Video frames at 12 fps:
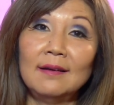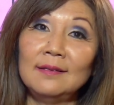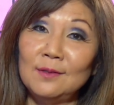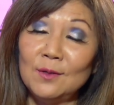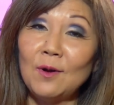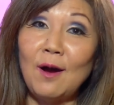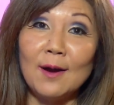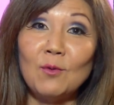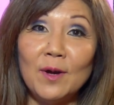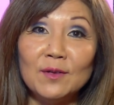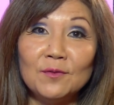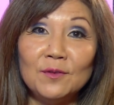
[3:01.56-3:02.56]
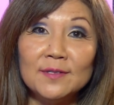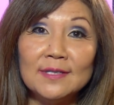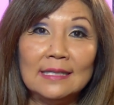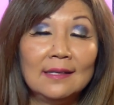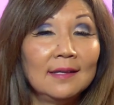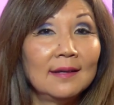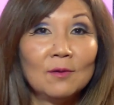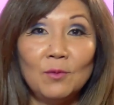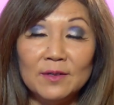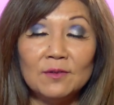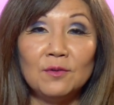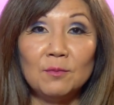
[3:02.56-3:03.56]
you know, our wonderful city, our
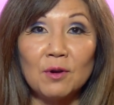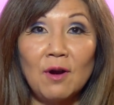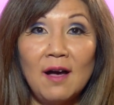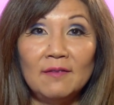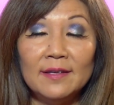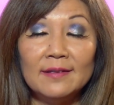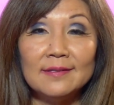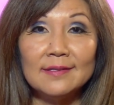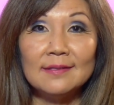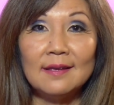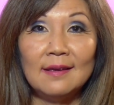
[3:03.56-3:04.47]
wonderful province.